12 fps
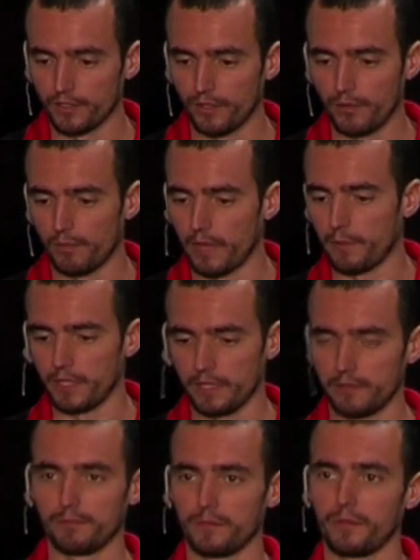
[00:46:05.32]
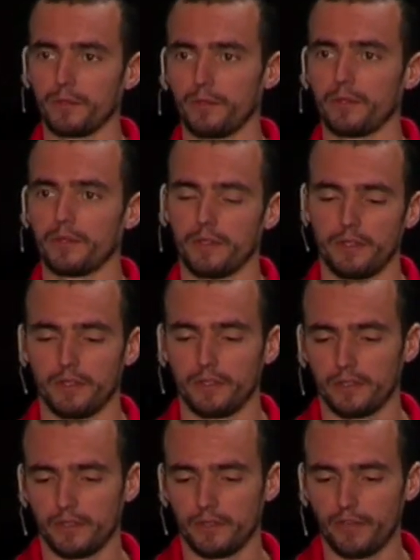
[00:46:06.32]
So, I mean,
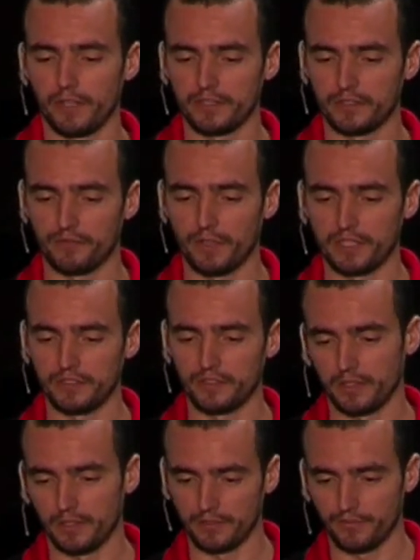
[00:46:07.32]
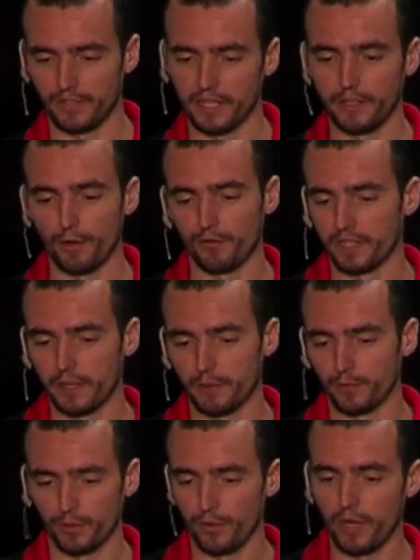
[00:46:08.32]
that's, that's uh, the idea of the demo.